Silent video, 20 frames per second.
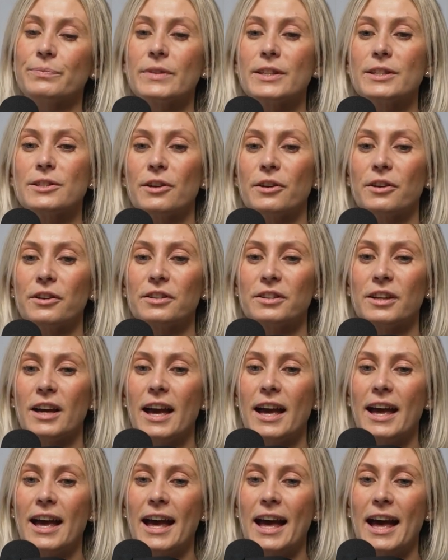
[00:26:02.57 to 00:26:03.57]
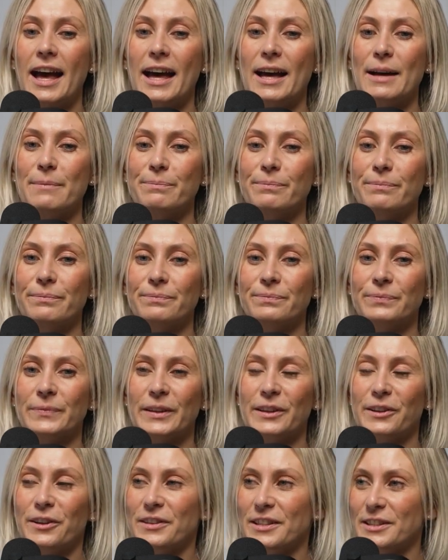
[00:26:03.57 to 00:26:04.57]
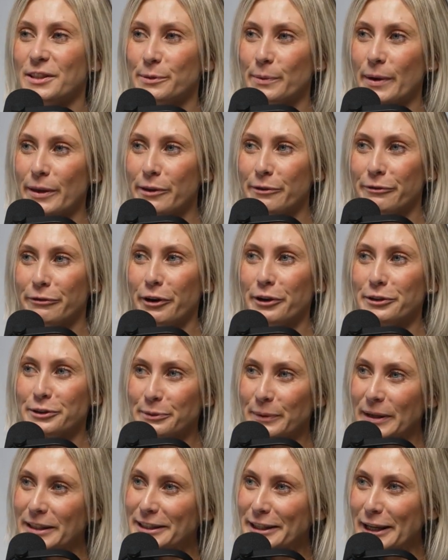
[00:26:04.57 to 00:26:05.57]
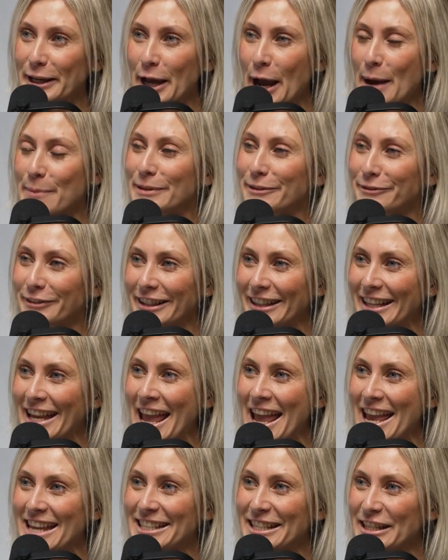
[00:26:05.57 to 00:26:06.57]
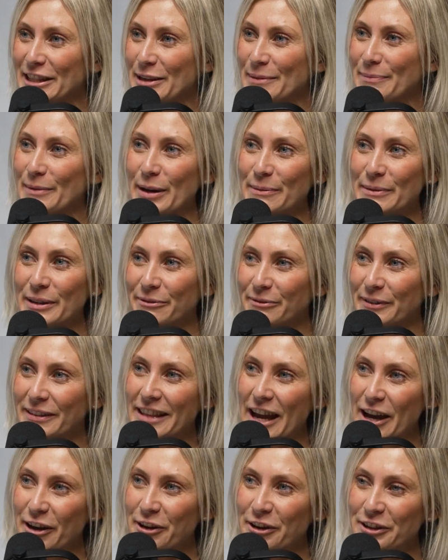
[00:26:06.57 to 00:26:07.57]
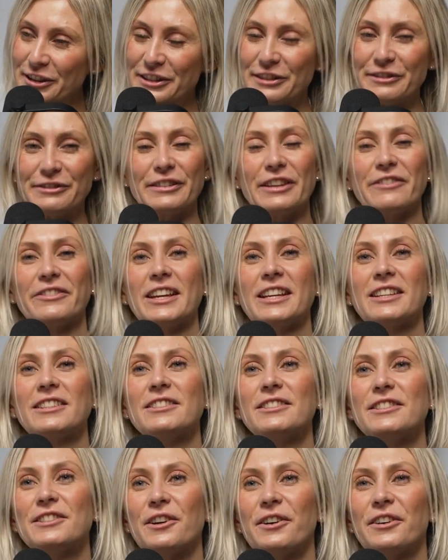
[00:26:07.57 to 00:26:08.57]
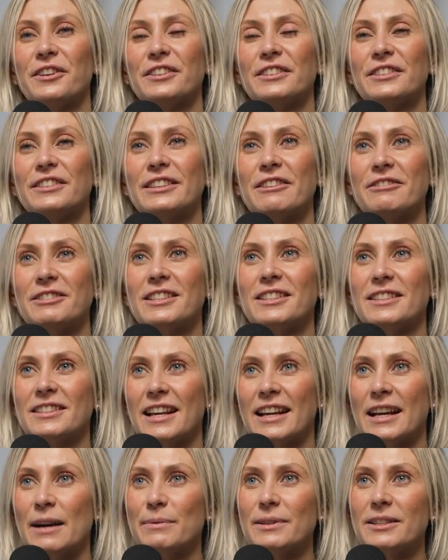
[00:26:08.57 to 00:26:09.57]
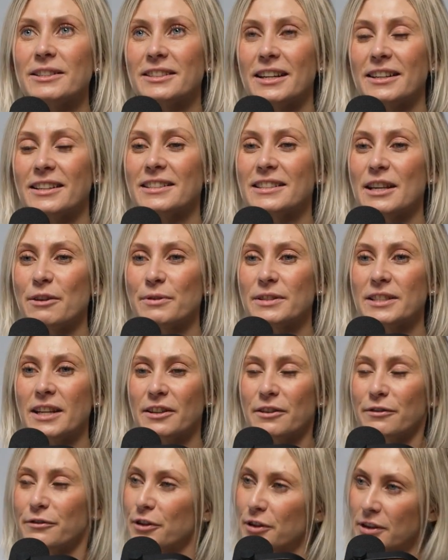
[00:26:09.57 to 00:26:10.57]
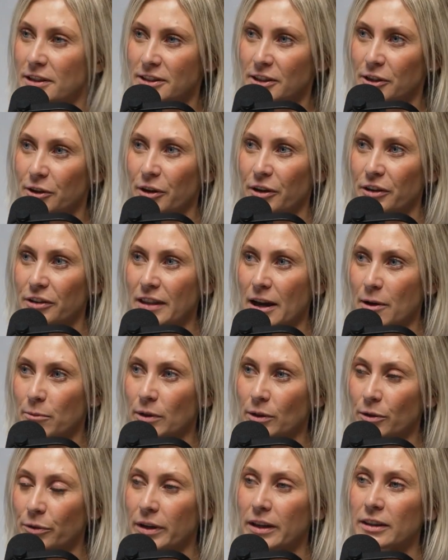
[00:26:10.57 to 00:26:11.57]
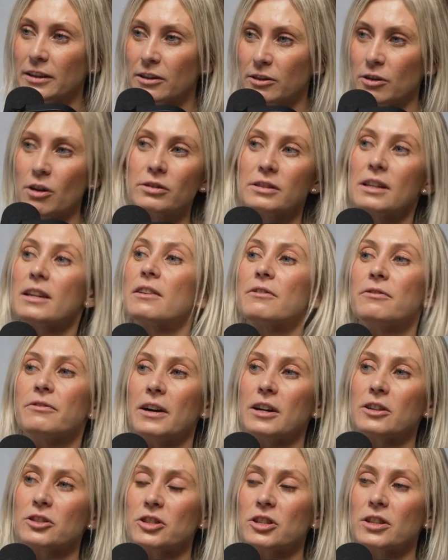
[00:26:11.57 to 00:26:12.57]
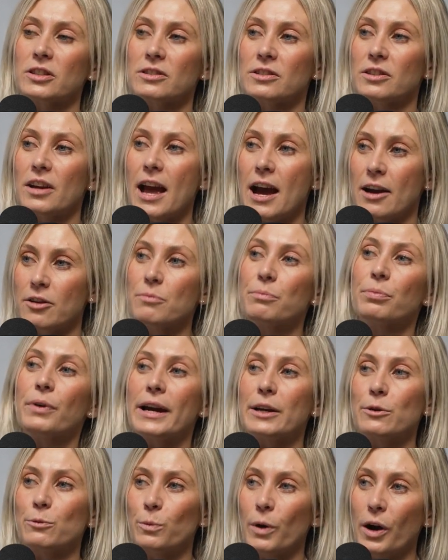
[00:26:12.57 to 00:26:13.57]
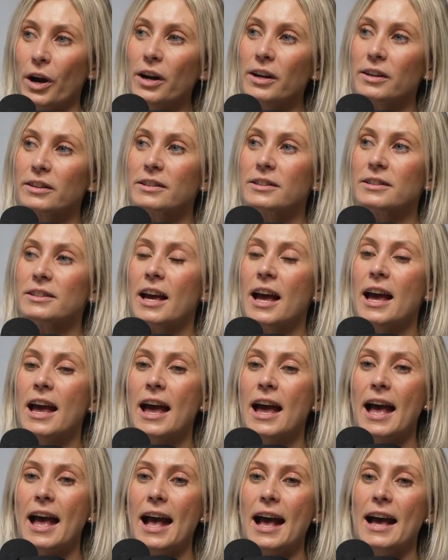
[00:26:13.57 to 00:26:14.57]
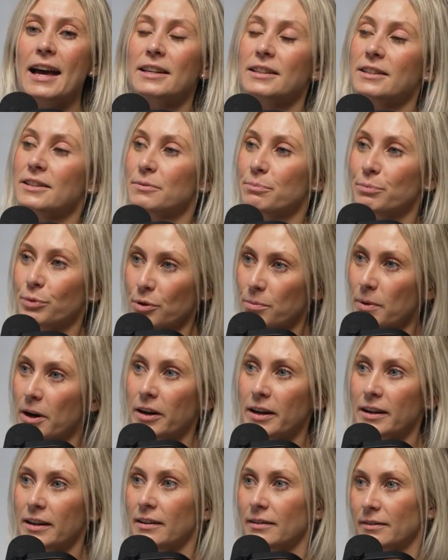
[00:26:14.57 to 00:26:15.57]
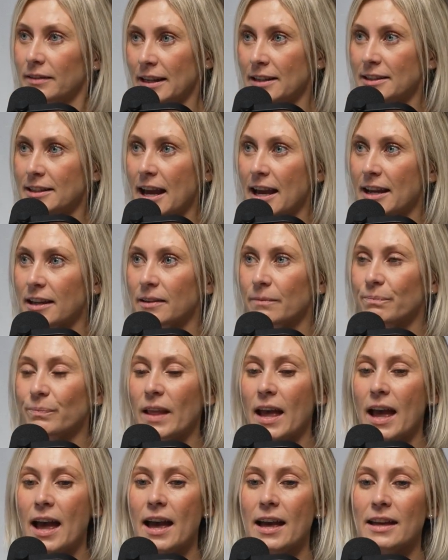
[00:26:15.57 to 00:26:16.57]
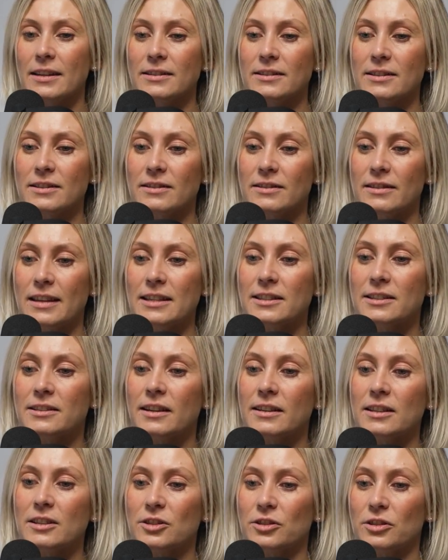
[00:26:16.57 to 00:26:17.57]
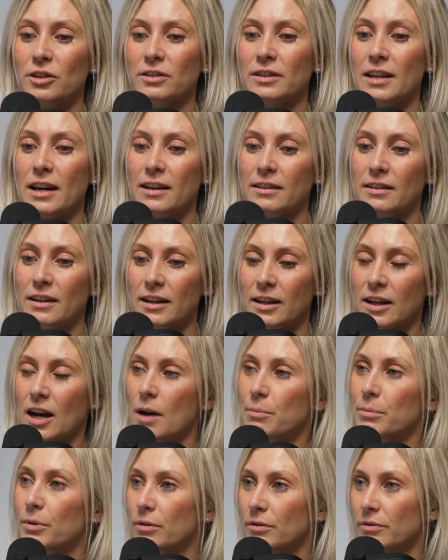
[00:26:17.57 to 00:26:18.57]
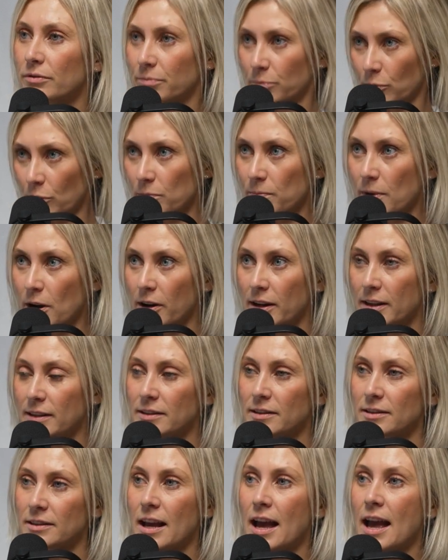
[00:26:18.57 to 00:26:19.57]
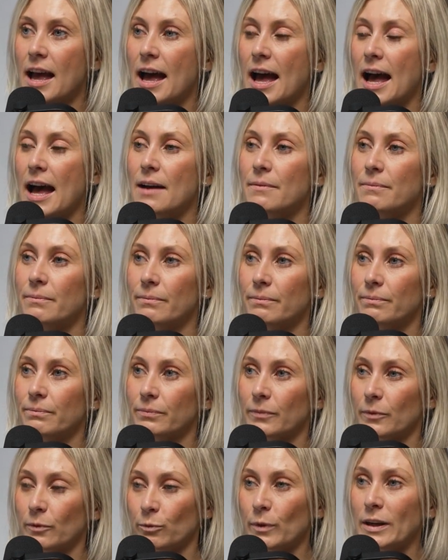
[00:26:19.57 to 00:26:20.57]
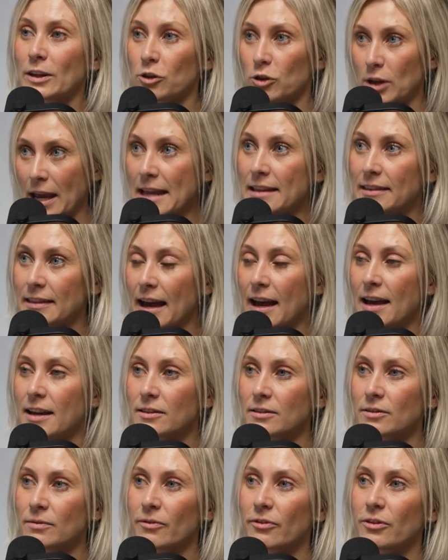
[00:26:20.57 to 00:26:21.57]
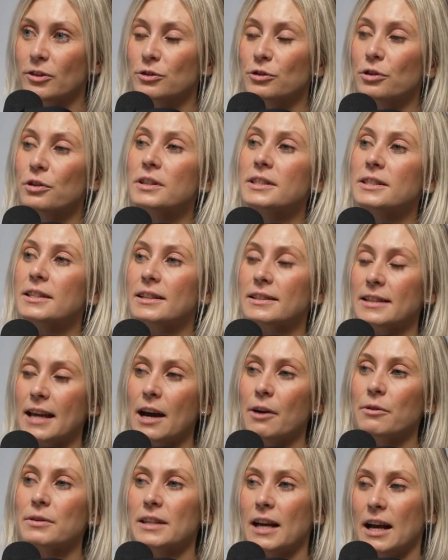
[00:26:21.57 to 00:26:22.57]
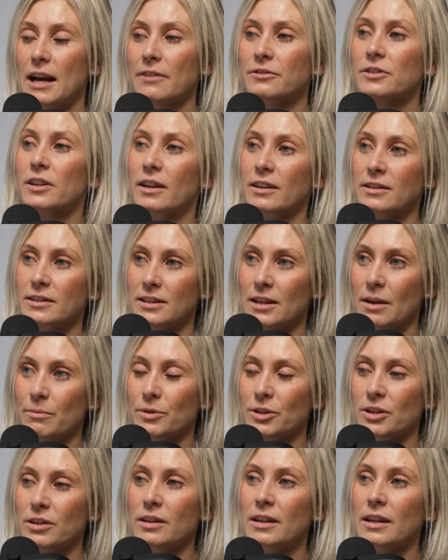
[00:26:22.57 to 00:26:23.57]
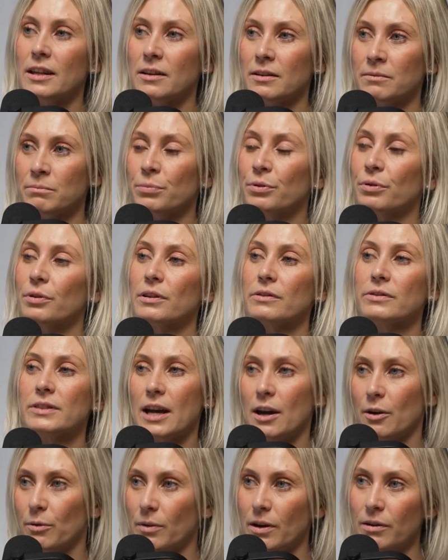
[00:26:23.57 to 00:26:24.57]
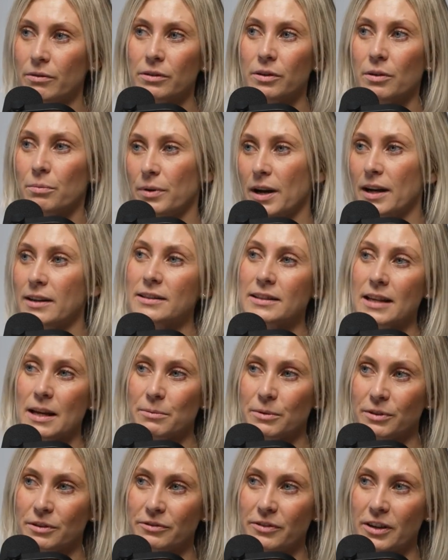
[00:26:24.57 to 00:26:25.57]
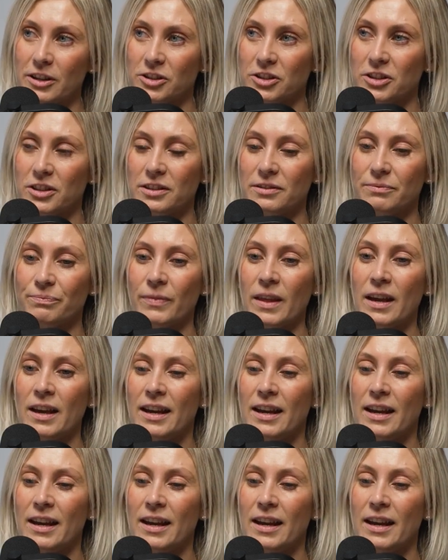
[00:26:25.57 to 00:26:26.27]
So this is where your frozen ones can come in really handy at the moment with that cost of living. So there was a couple of studies that were done a few years ago that were looking at cognitive function, so how your brain works, and blueberry intake. And these studies showed that a cup of blueberries, when you eat that for 2 to 6 hours after consumption, it improves how well your brain is able to function.